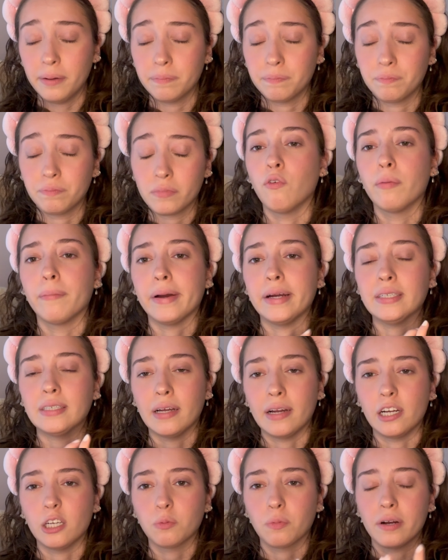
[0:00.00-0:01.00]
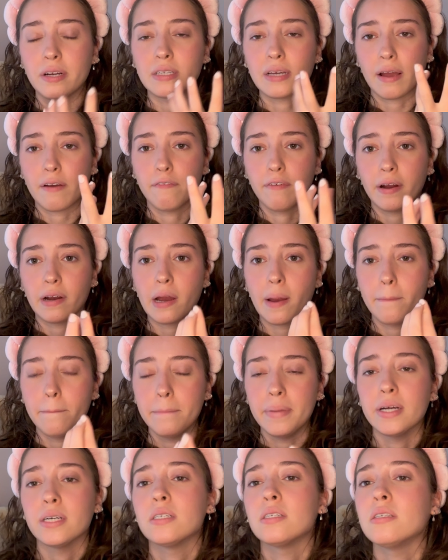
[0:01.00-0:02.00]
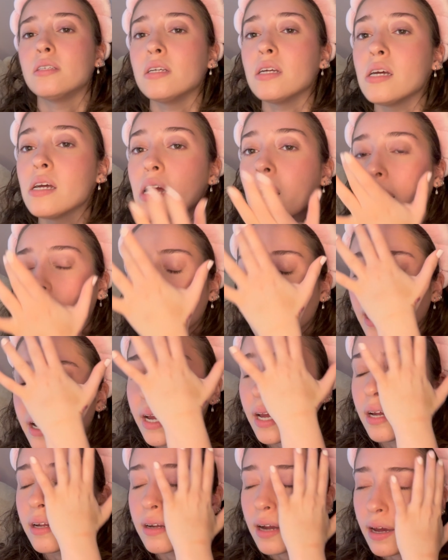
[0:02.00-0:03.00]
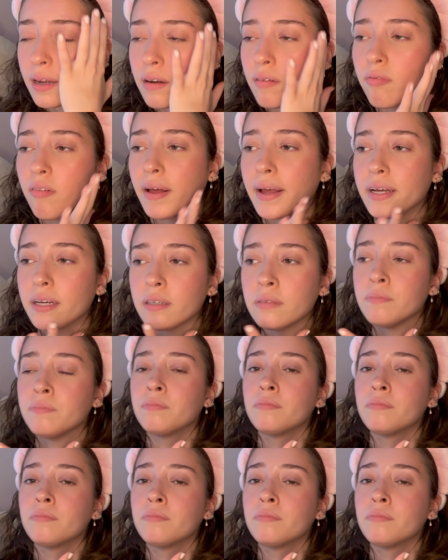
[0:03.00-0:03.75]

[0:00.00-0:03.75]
But my setting spray is like very misty and like kind of like